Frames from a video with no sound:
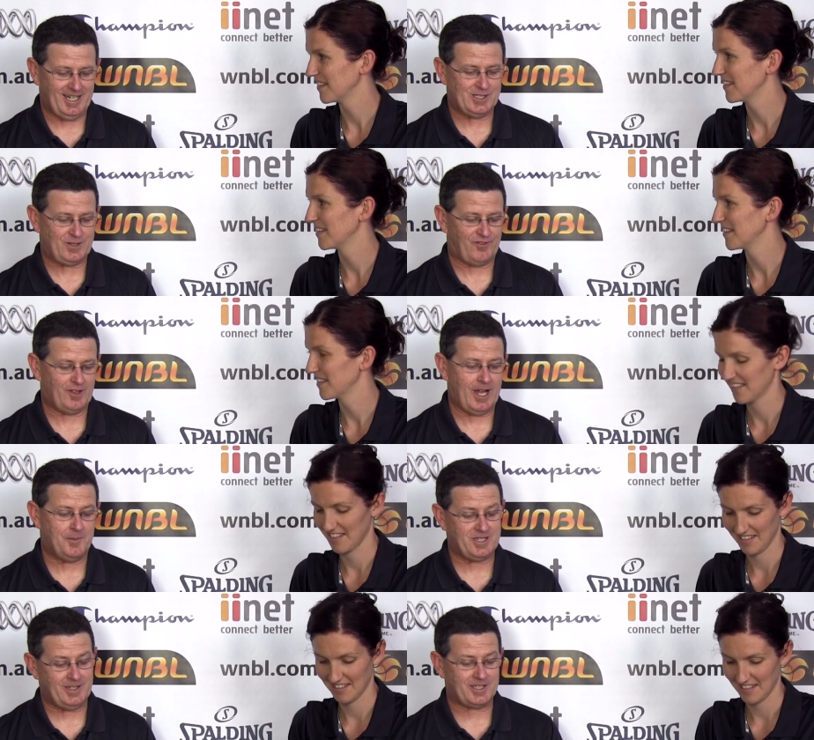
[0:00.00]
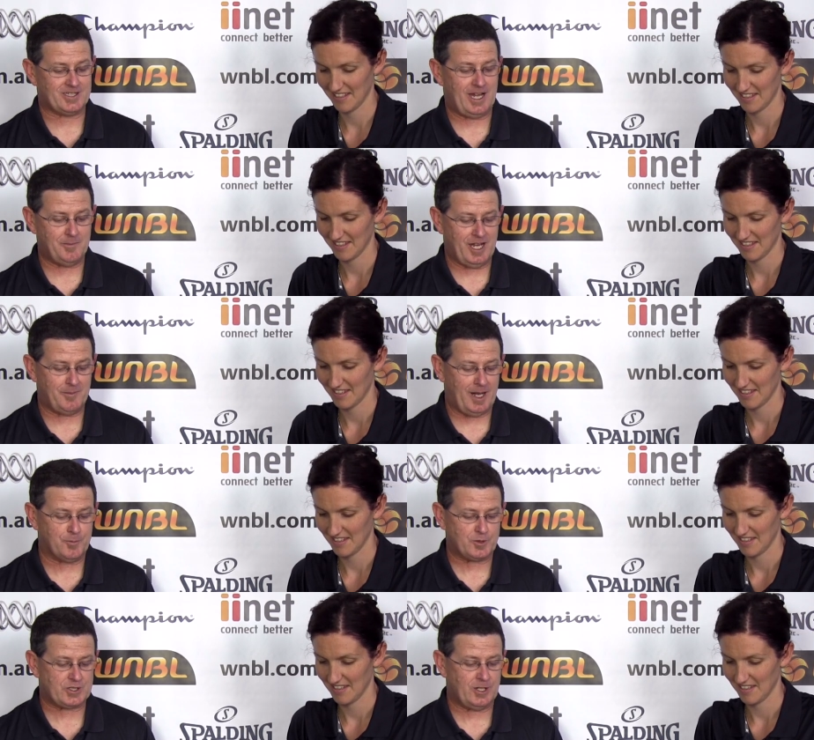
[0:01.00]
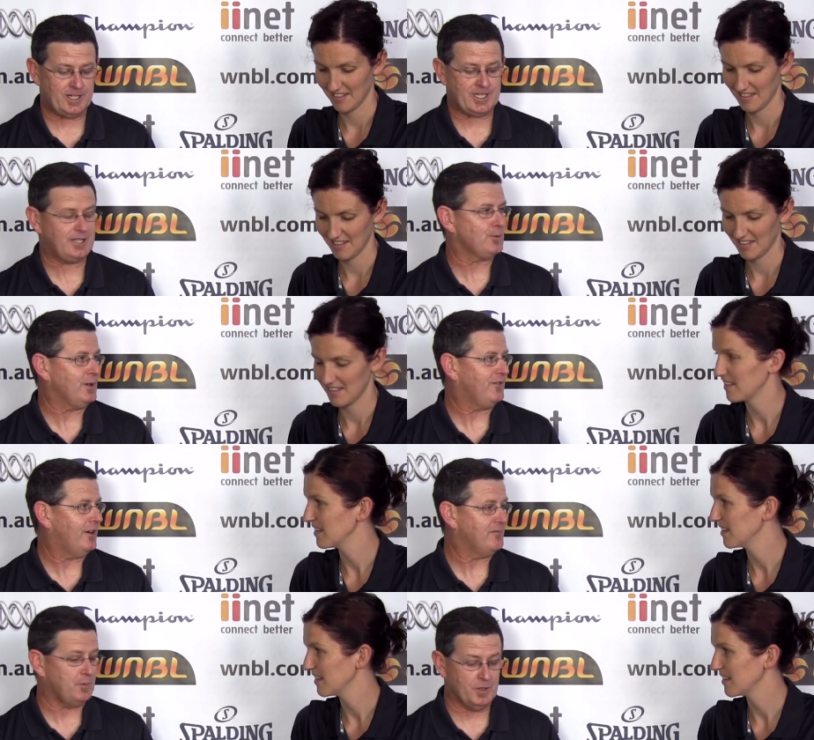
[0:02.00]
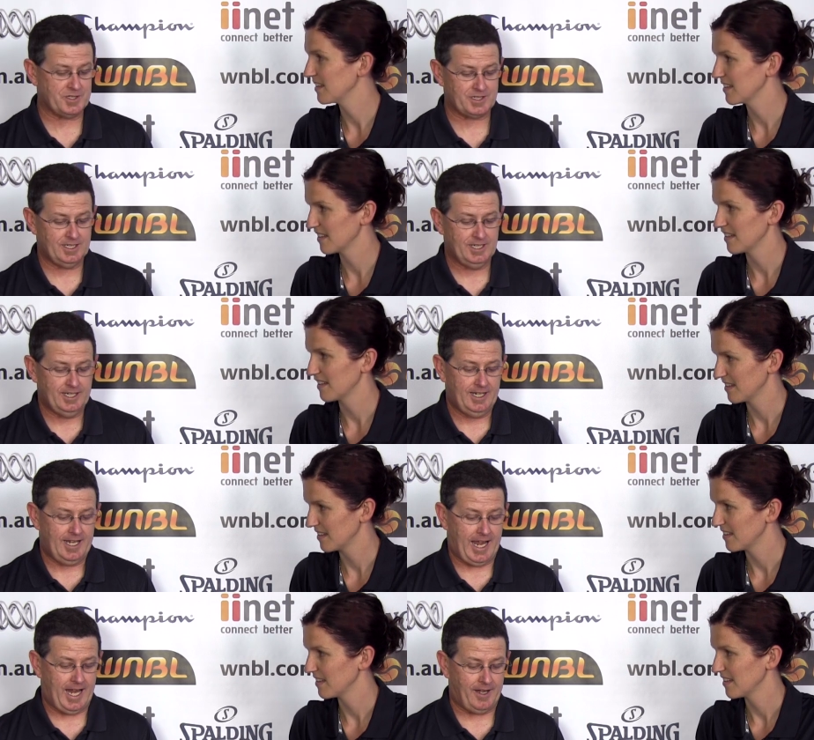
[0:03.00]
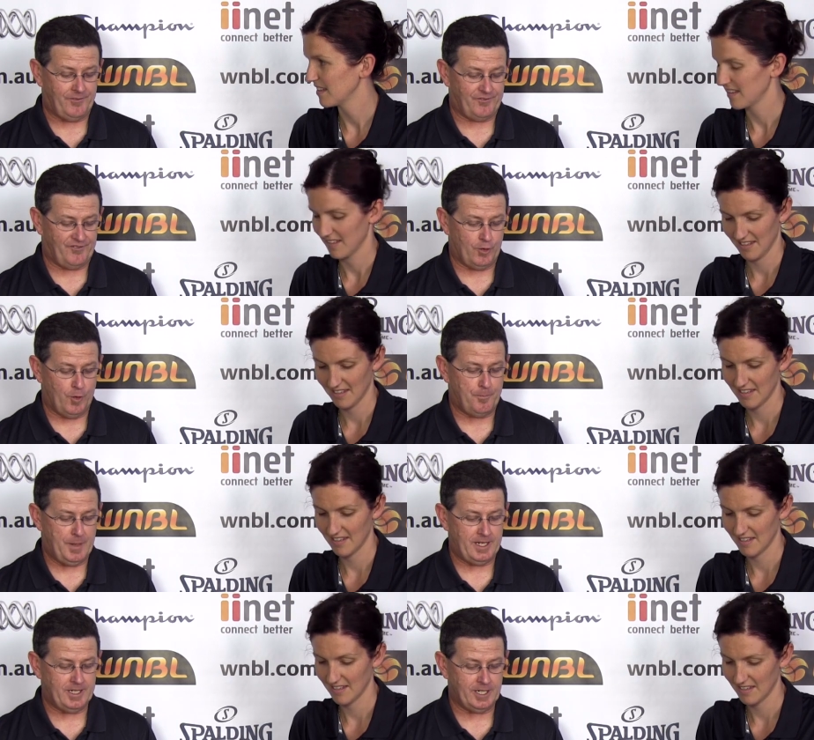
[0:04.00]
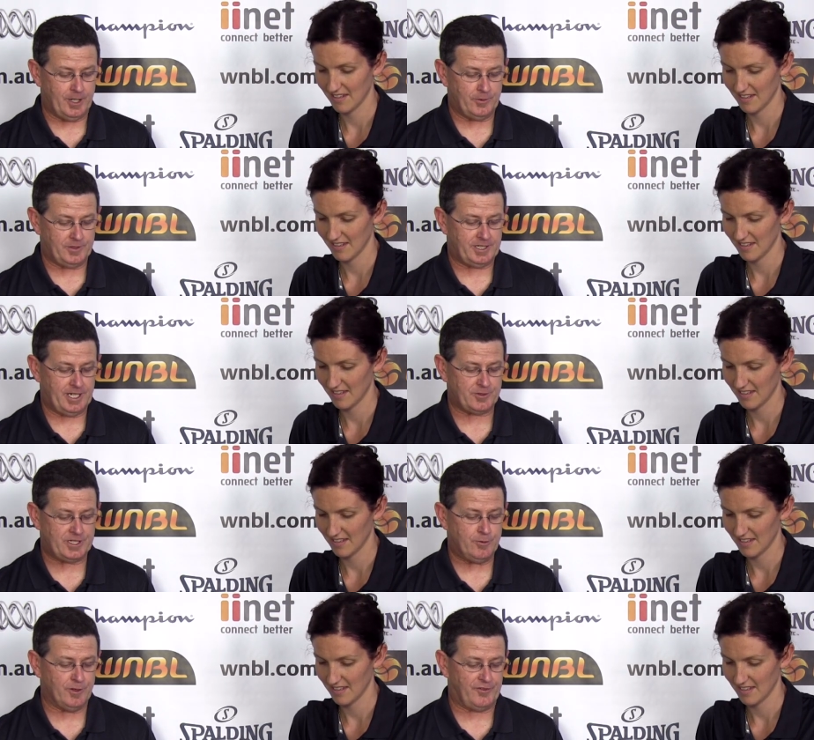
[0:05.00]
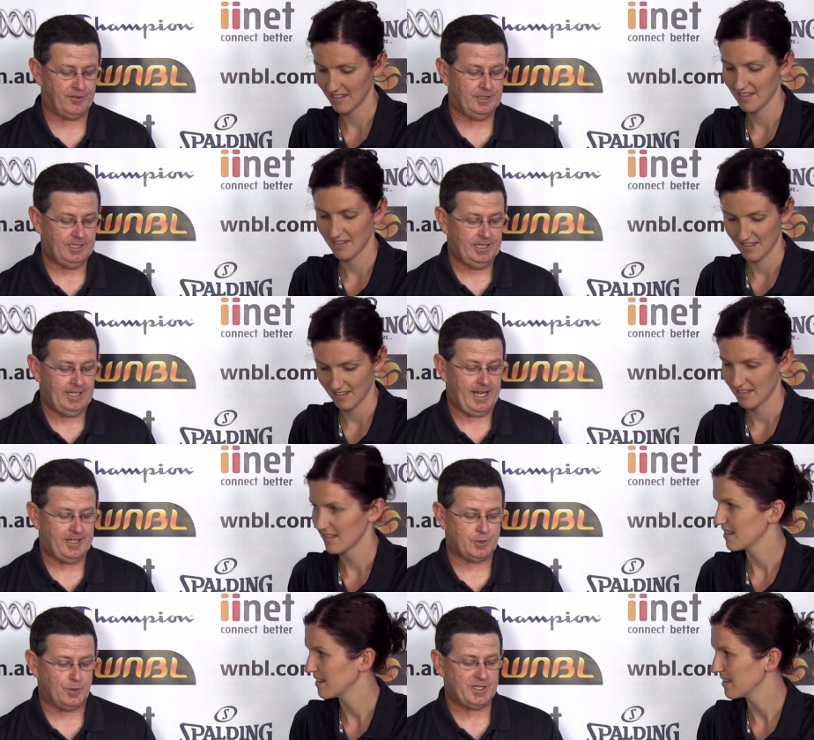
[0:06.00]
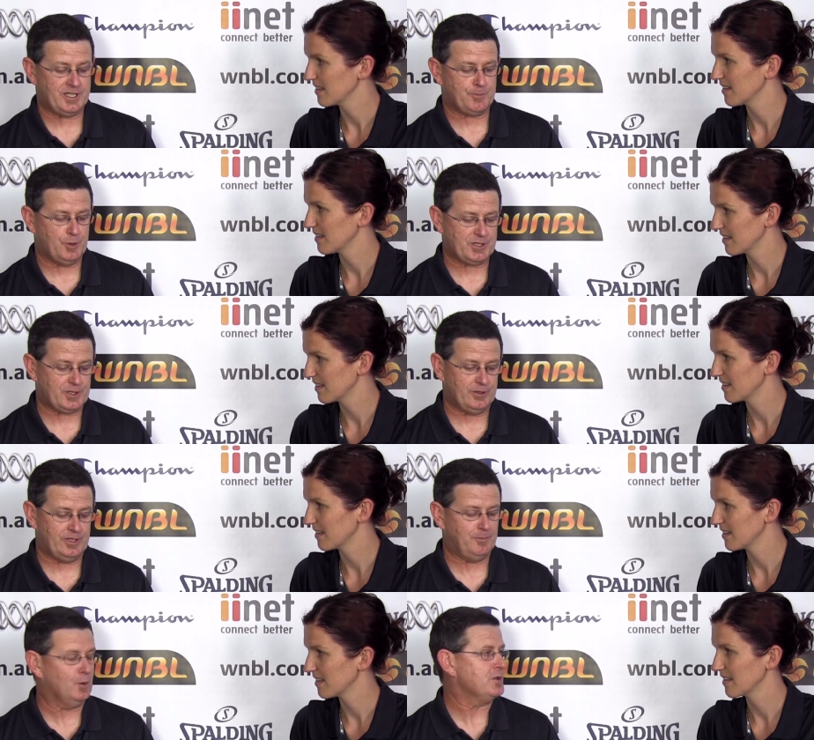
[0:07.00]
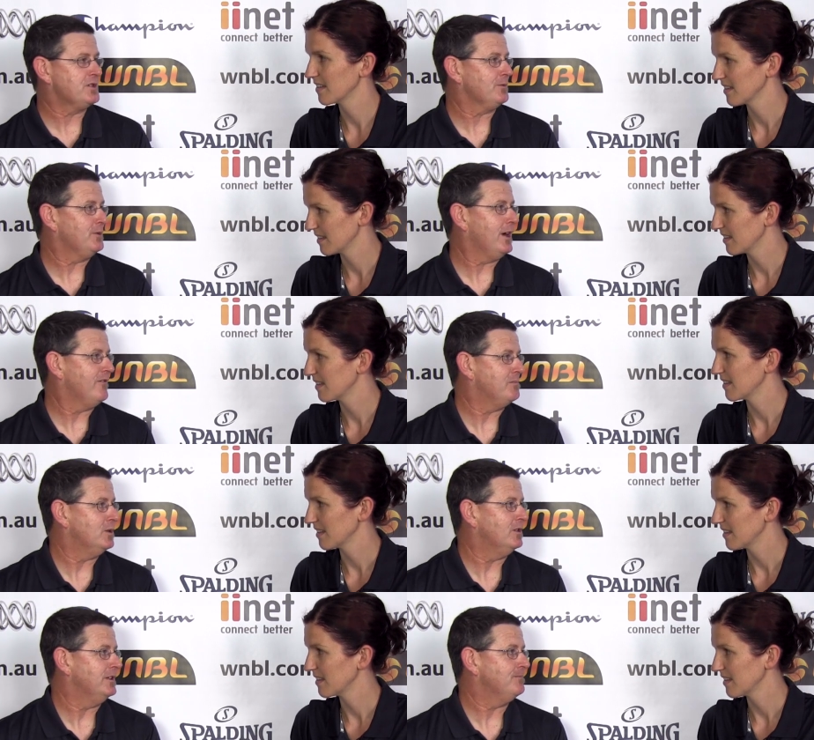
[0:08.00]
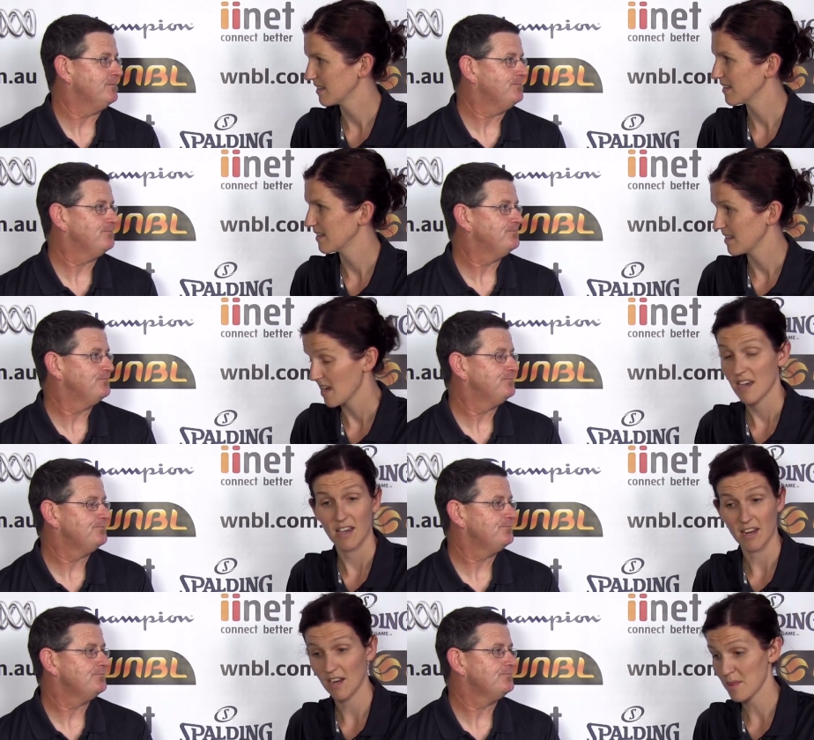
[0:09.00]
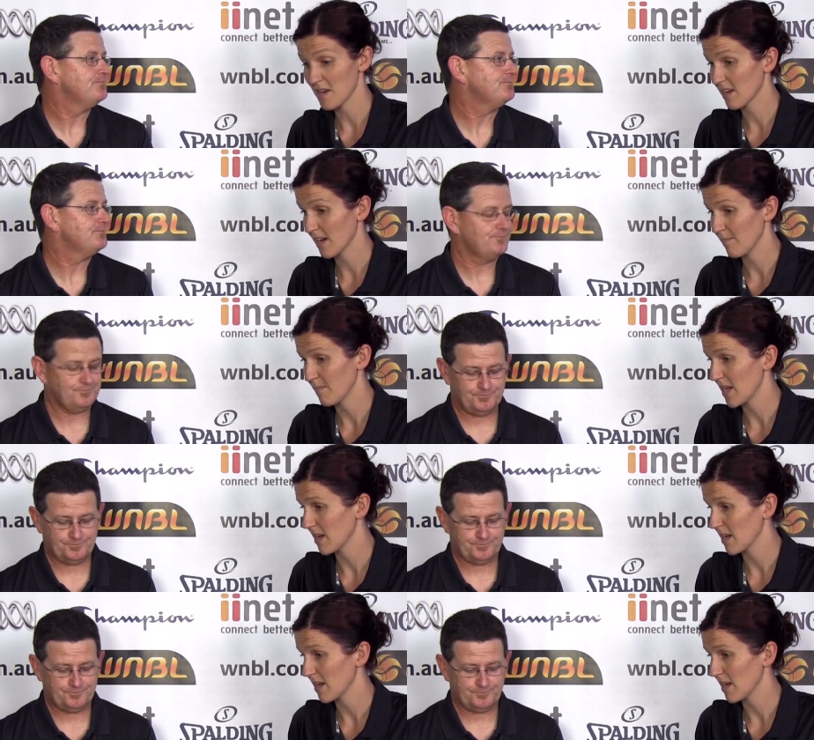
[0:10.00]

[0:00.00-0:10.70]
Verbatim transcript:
Speaker 1: against the Flames. In that same game, April Sykes had 25 points, and for Bendigo, Kelsey Griffin had 26 points, 13 boards in the win over Bulleen.
Speaker 2: And I think um,